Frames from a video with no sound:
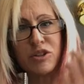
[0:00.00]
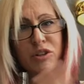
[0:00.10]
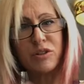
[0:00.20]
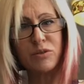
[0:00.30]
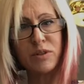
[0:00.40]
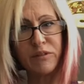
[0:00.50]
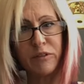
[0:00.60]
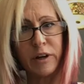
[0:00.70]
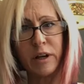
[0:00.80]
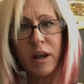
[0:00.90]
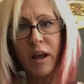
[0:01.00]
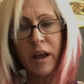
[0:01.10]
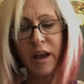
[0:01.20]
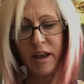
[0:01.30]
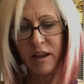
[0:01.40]
should do different.
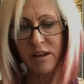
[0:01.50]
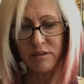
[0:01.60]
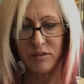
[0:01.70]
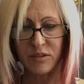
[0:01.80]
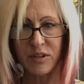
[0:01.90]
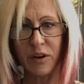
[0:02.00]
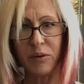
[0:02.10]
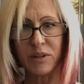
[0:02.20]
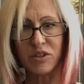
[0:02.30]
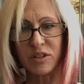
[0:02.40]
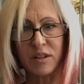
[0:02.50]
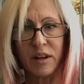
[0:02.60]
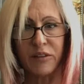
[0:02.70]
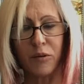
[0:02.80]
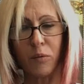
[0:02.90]
And so it's just
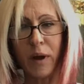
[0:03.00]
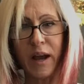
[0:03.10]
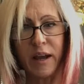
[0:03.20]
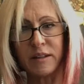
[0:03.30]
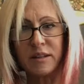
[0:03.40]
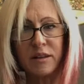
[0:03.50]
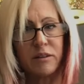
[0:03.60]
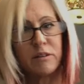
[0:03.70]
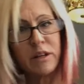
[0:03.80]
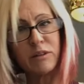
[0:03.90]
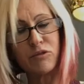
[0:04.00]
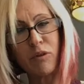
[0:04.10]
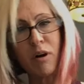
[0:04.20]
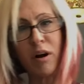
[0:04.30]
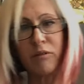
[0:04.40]
another way to either like
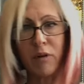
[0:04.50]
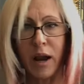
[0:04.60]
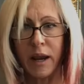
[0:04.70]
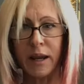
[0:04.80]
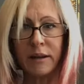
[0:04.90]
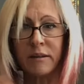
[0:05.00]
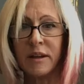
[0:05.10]
draw, write,